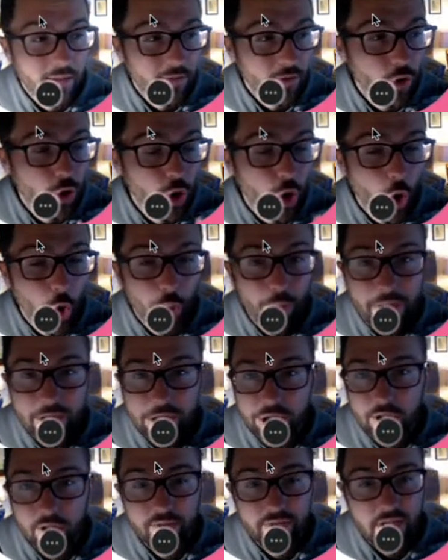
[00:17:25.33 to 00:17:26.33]
No
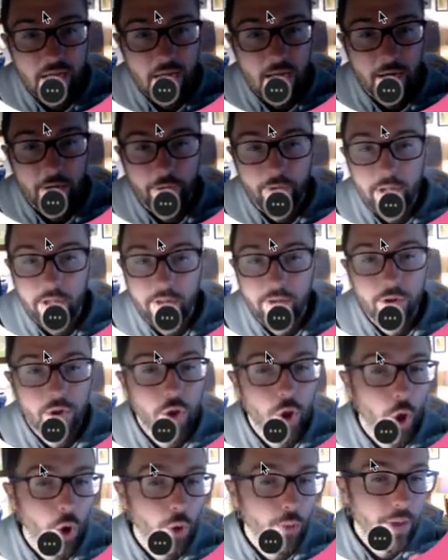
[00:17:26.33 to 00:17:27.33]
mention of Zachary,
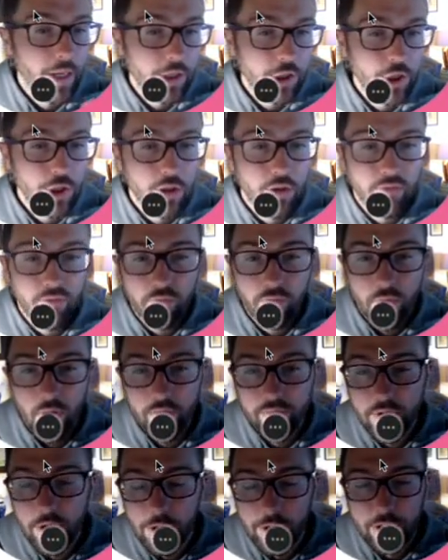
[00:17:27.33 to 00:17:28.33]
no mention
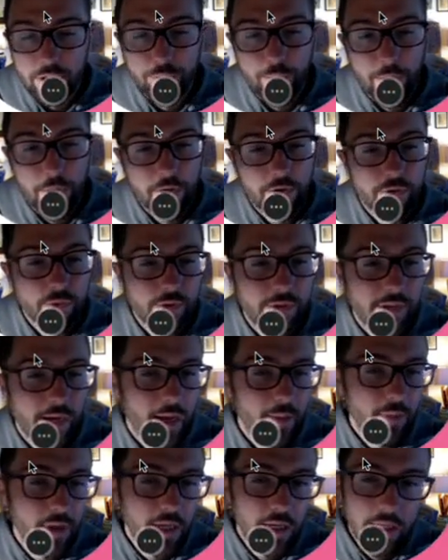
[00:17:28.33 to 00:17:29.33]
of their experience with
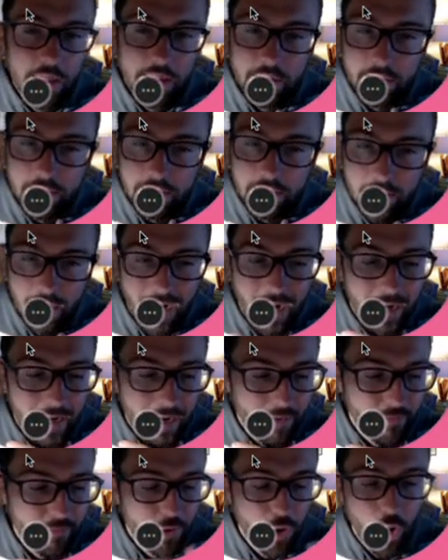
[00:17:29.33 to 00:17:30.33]
diabetes. I
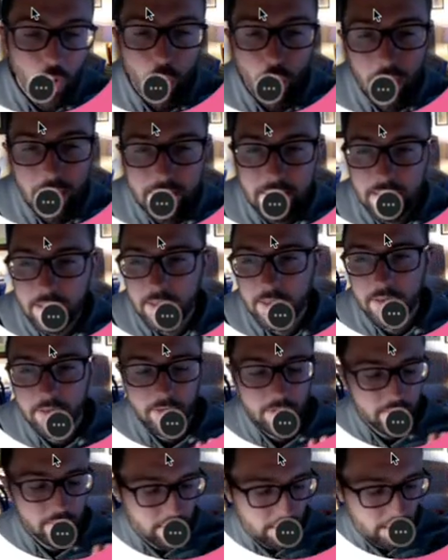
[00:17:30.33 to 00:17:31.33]
have no idea
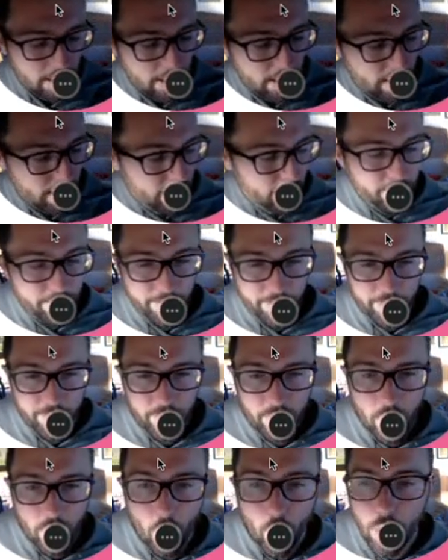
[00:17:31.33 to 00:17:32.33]

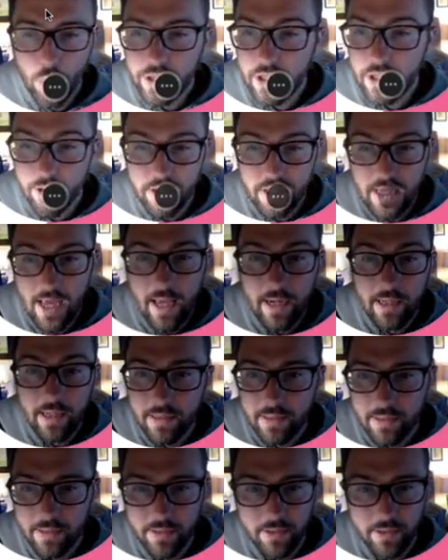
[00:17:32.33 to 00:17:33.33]
what their status
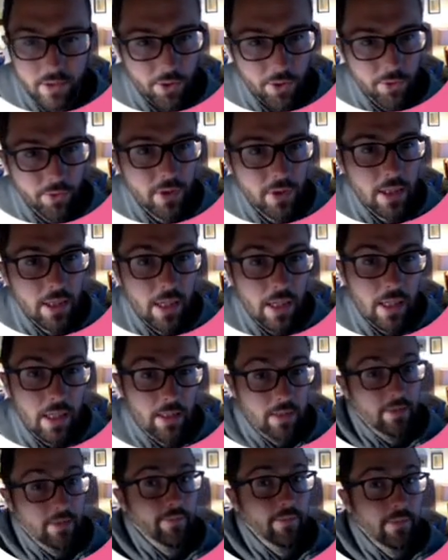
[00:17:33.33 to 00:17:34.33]
is, so
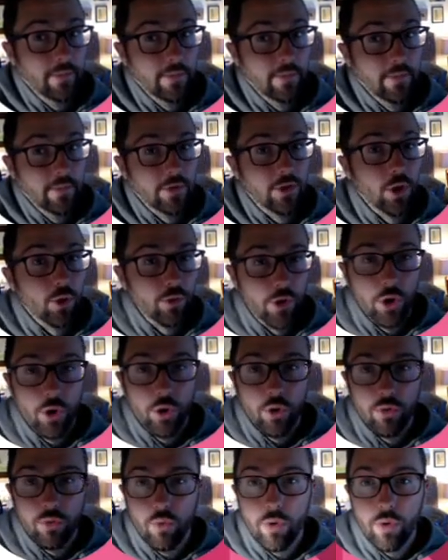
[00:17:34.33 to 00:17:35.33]
don't know
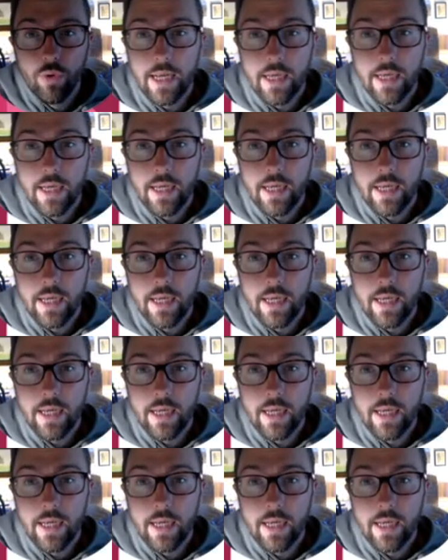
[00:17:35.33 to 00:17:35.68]
what any of